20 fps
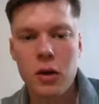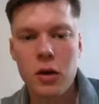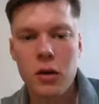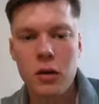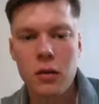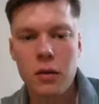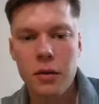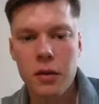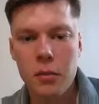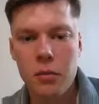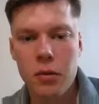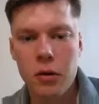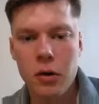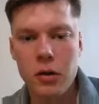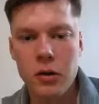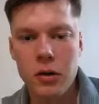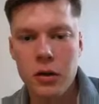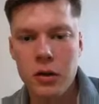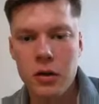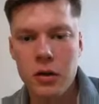the
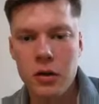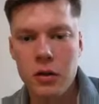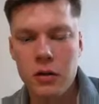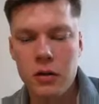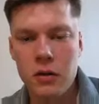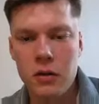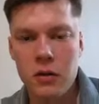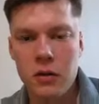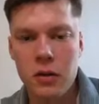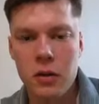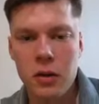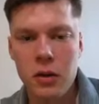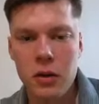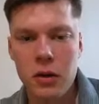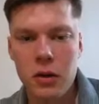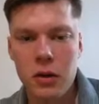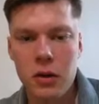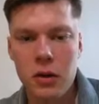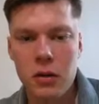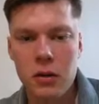body is
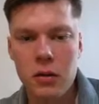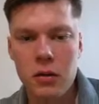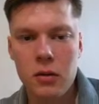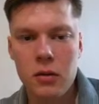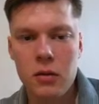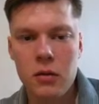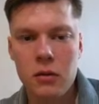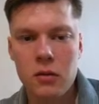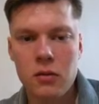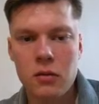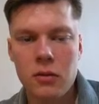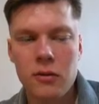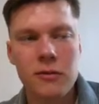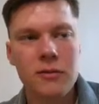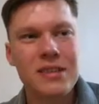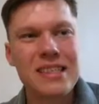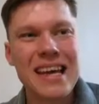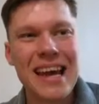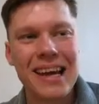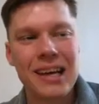the sort of
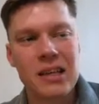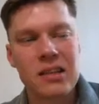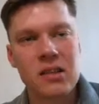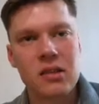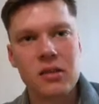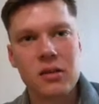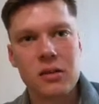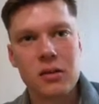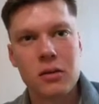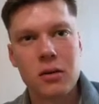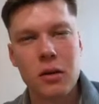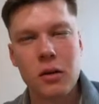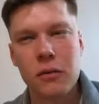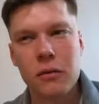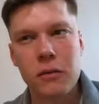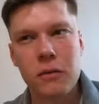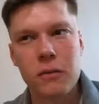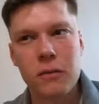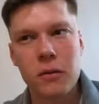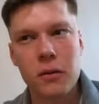text of
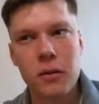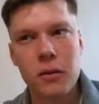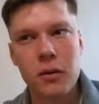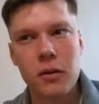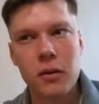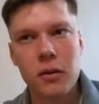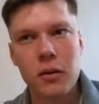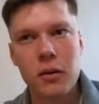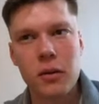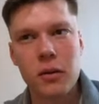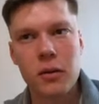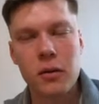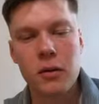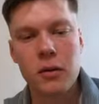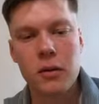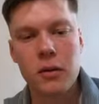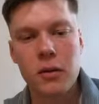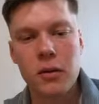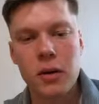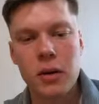the
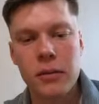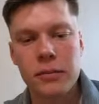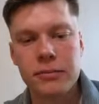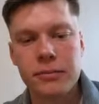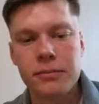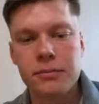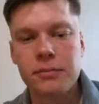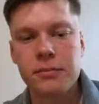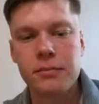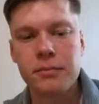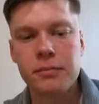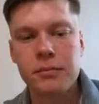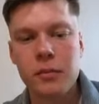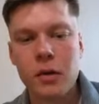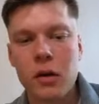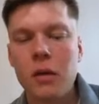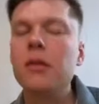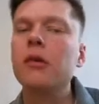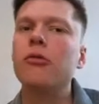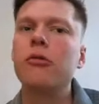
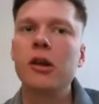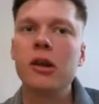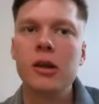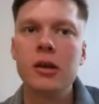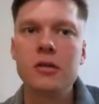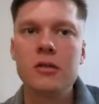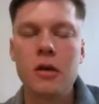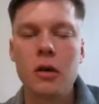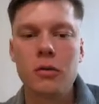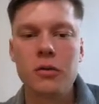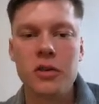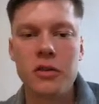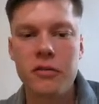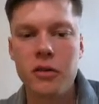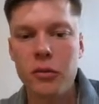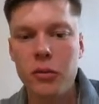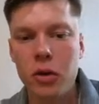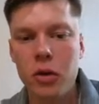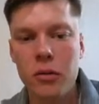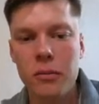release notes, if you
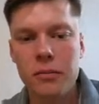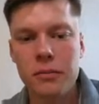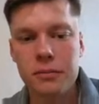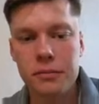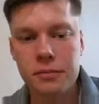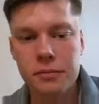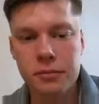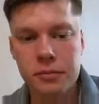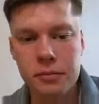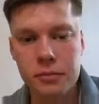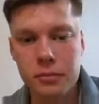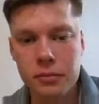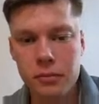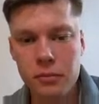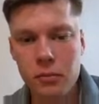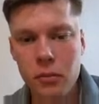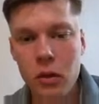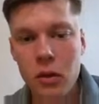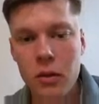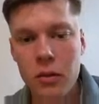will.
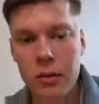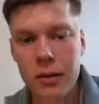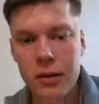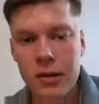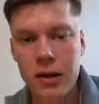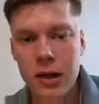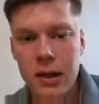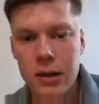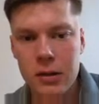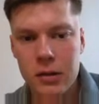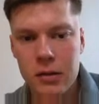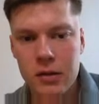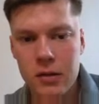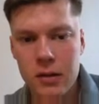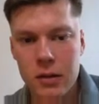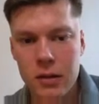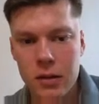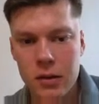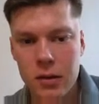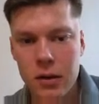The date is
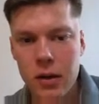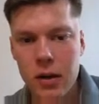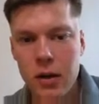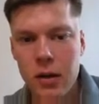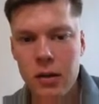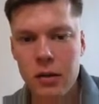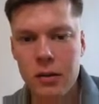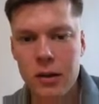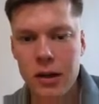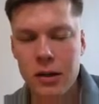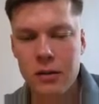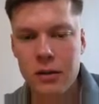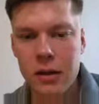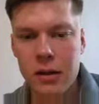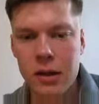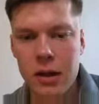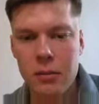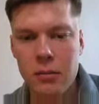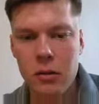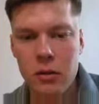the date that
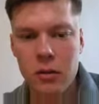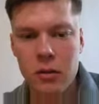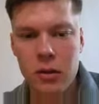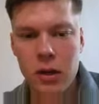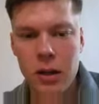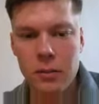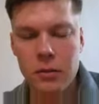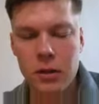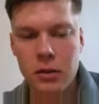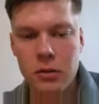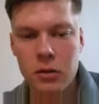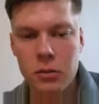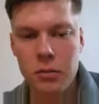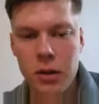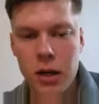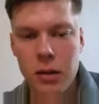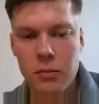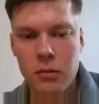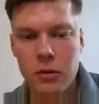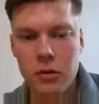update got
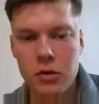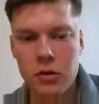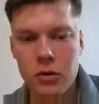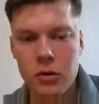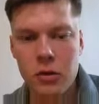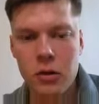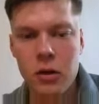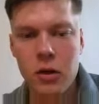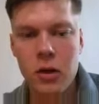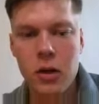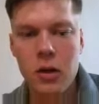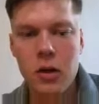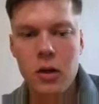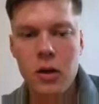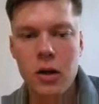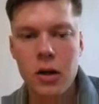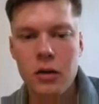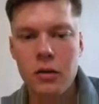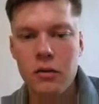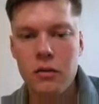published,
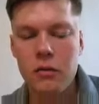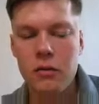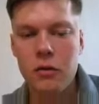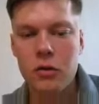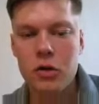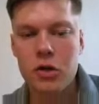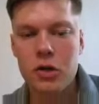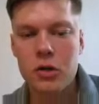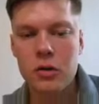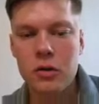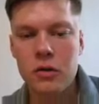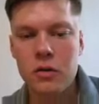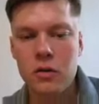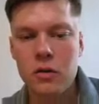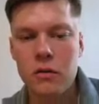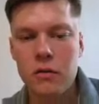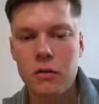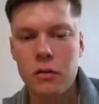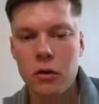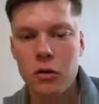and version is the
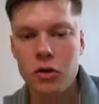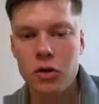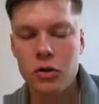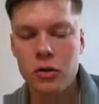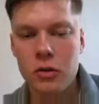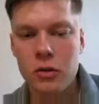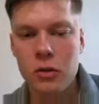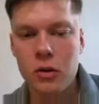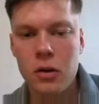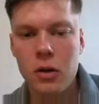version